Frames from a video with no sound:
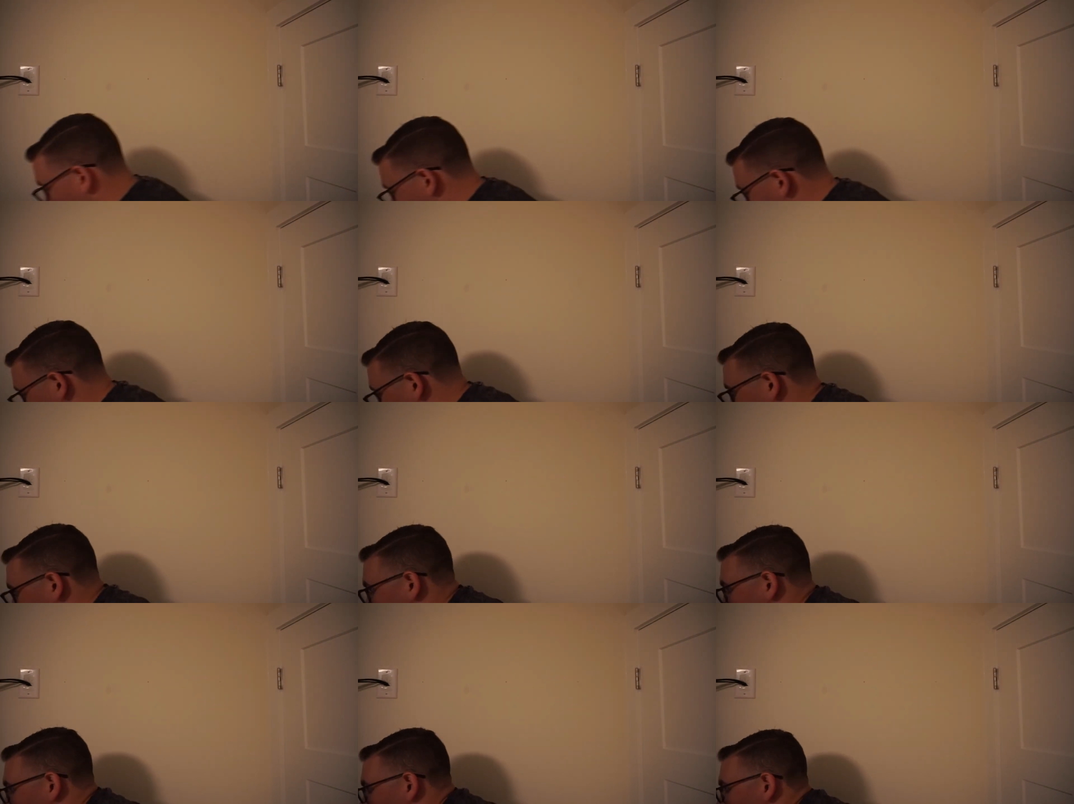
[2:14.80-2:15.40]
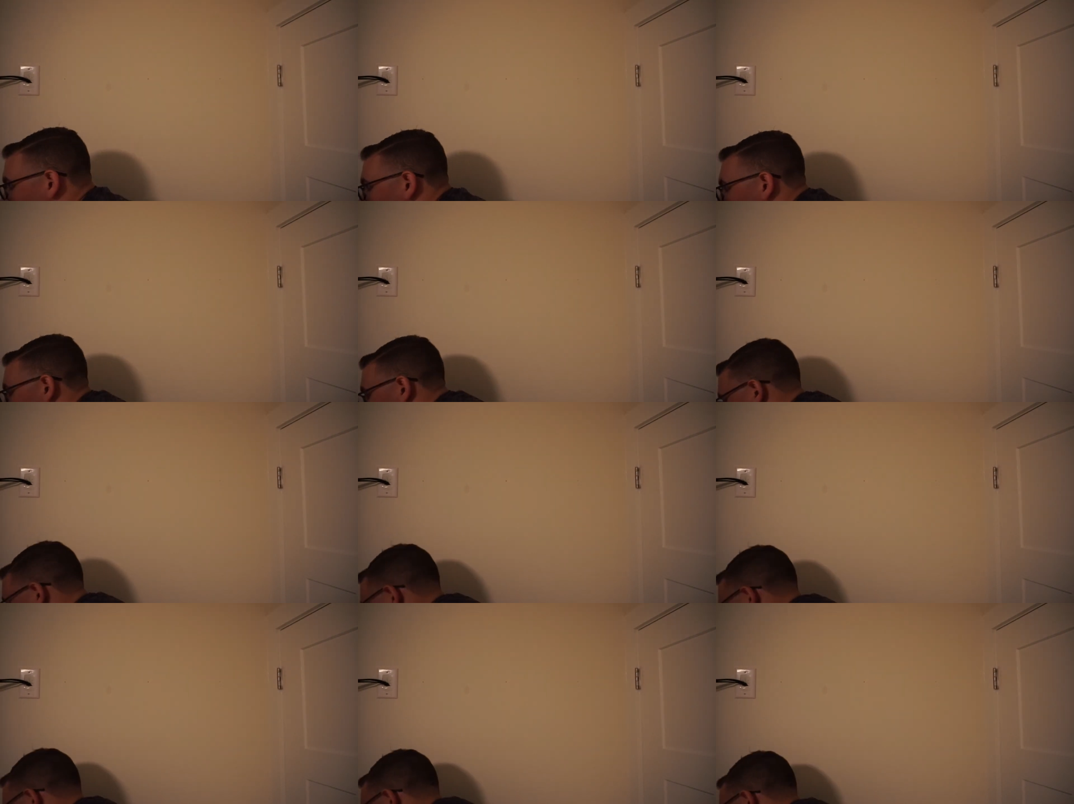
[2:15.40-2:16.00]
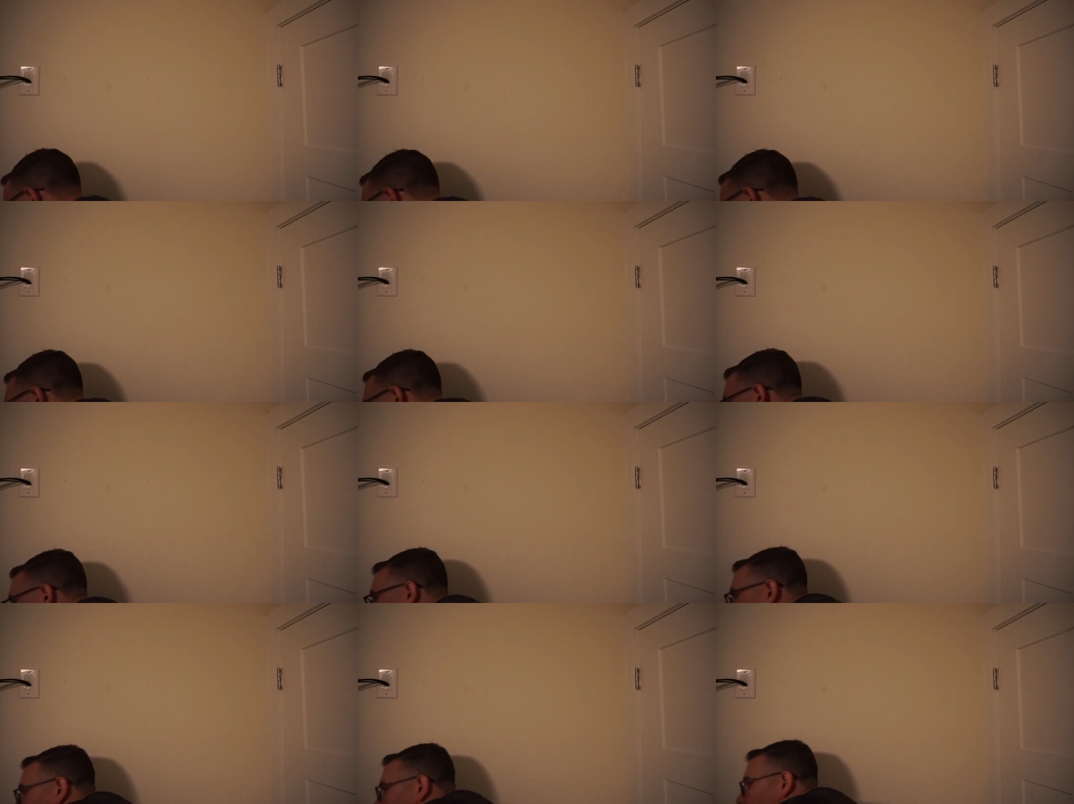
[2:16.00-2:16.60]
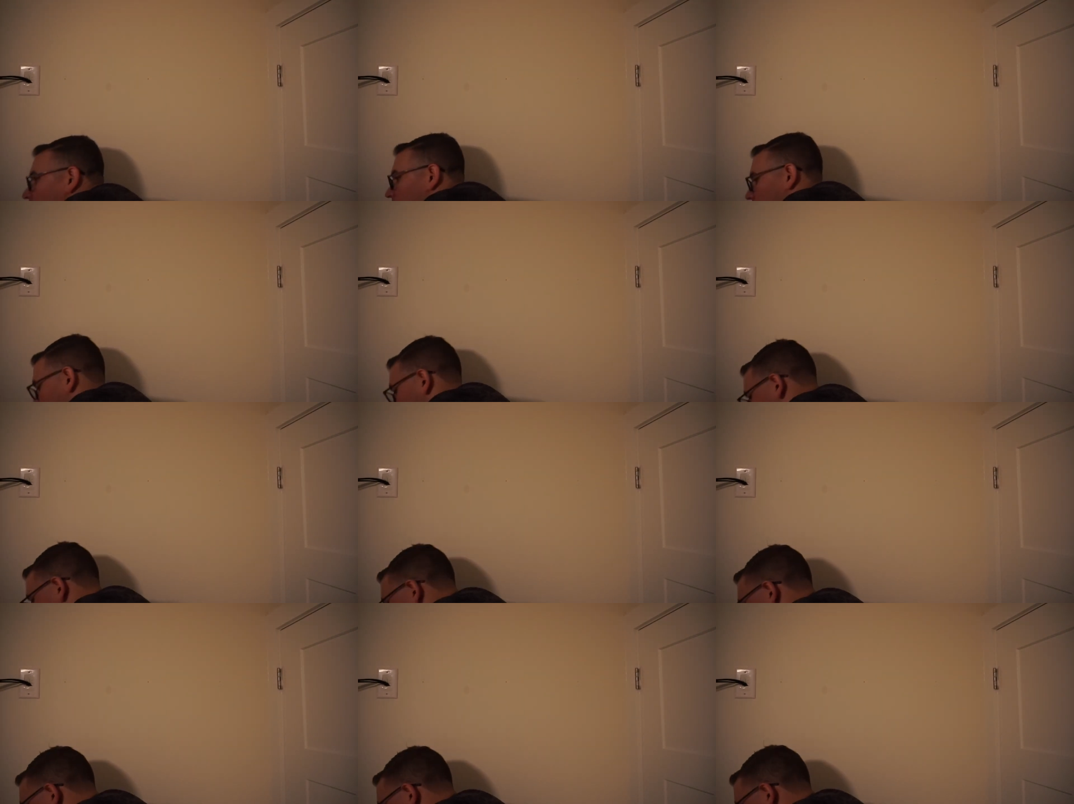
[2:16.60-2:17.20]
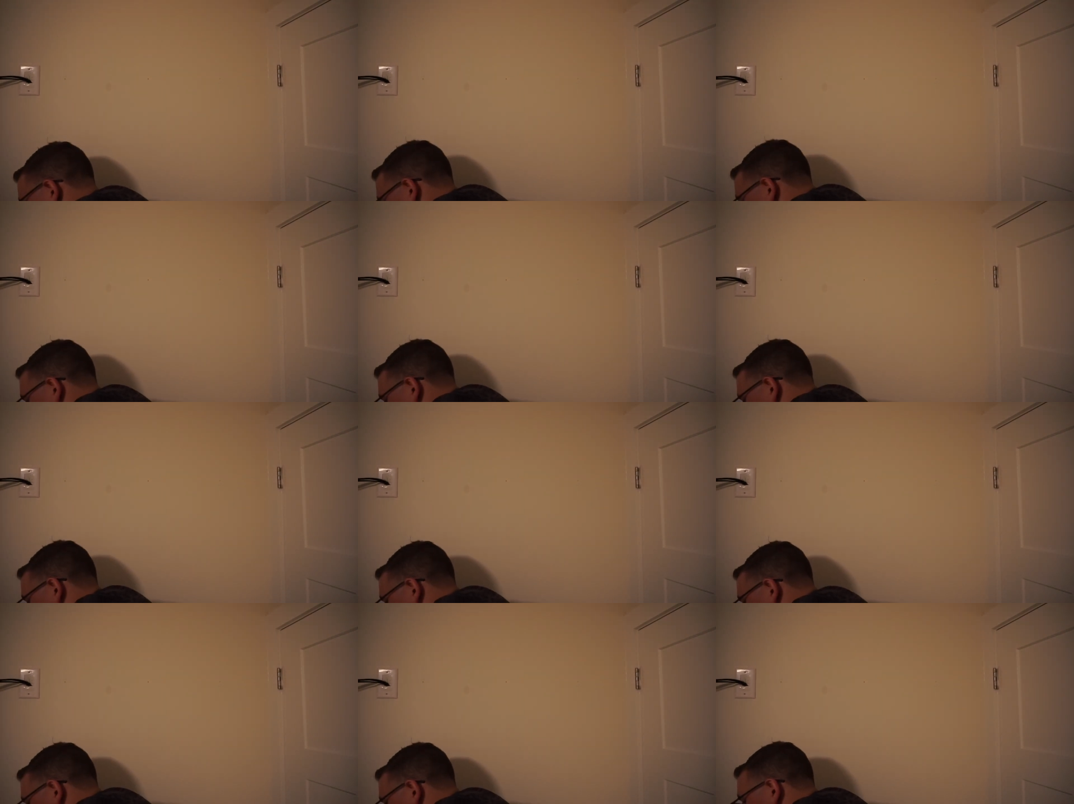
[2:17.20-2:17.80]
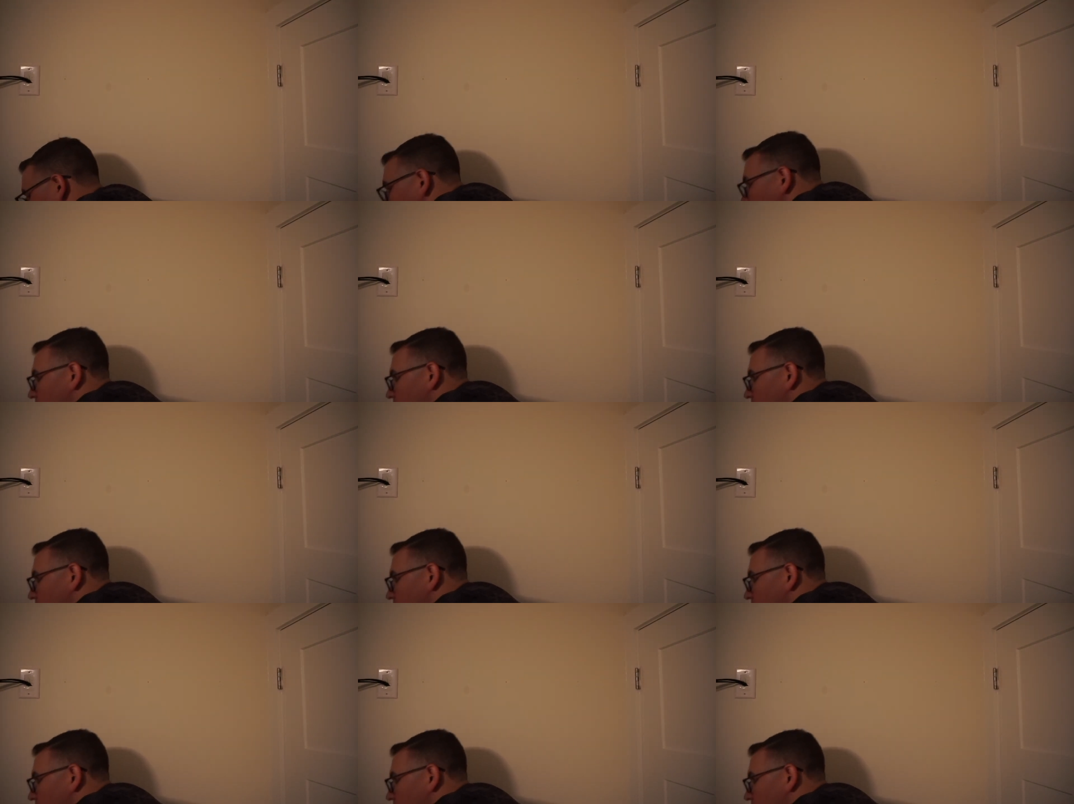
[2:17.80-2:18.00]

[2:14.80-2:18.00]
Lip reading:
No face is visible, so there are no lips to read.